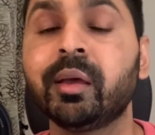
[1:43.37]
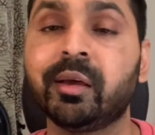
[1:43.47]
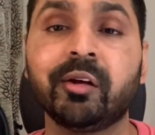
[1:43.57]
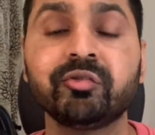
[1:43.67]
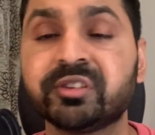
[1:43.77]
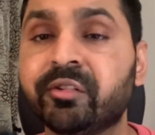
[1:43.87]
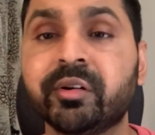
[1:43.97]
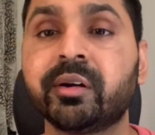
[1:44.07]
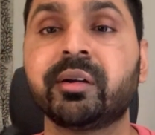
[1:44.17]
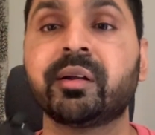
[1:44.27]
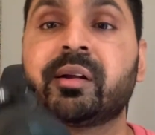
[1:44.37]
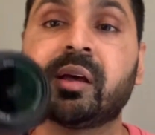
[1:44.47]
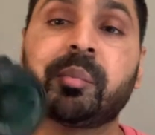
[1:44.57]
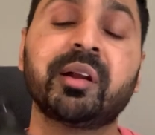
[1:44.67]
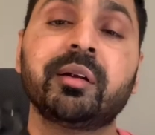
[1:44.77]
around 700
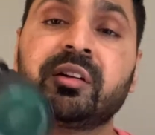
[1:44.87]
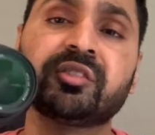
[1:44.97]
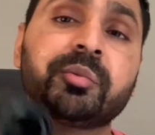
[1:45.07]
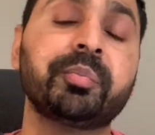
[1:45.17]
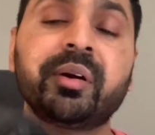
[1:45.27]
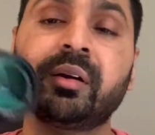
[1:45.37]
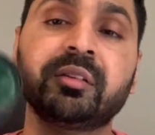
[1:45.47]
gram, and it's a pretty